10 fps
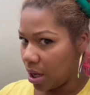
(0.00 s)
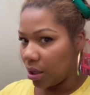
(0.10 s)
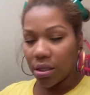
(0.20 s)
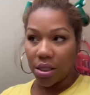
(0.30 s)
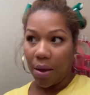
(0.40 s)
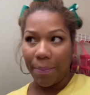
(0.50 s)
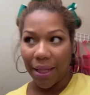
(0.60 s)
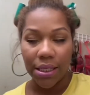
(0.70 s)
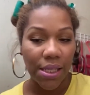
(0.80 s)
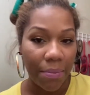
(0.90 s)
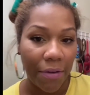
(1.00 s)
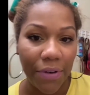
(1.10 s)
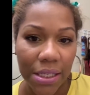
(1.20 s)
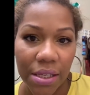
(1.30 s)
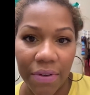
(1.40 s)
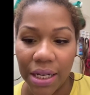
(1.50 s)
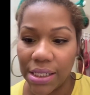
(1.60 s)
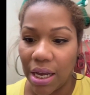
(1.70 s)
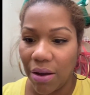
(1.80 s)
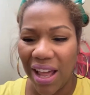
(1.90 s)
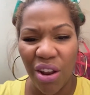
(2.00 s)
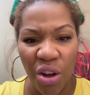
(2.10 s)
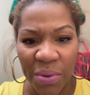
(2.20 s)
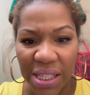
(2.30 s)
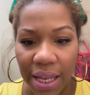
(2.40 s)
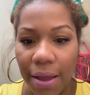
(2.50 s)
So I'm about to take my flexi rods out. How long was that?